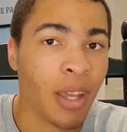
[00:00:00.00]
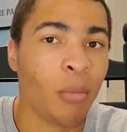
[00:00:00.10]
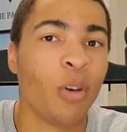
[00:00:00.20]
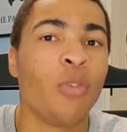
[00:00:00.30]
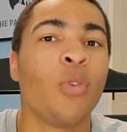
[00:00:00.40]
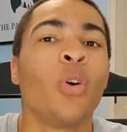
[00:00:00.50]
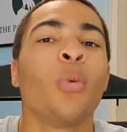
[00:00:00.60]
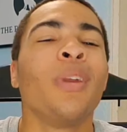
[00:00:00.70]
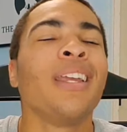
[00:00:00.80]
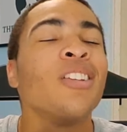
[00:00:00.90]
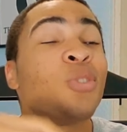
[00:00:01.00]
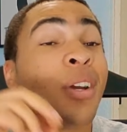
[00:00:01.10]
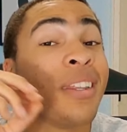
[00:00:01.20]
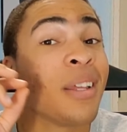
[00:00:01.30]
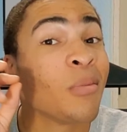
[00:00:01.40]
before we can
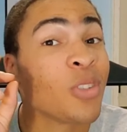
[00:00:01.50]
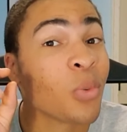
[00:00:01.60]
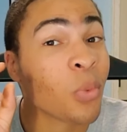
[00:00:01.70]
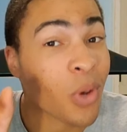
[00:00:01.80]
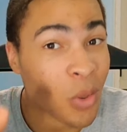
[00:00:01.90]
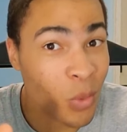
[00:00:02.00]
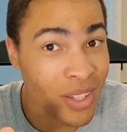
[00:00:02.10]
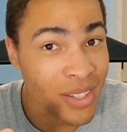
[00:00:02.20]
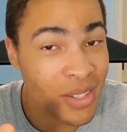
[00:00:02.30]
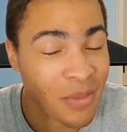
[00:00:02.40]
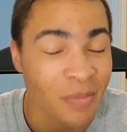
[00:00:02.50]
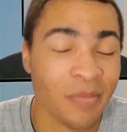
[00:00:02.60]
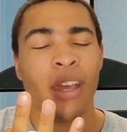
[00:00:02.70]
train them to run with us.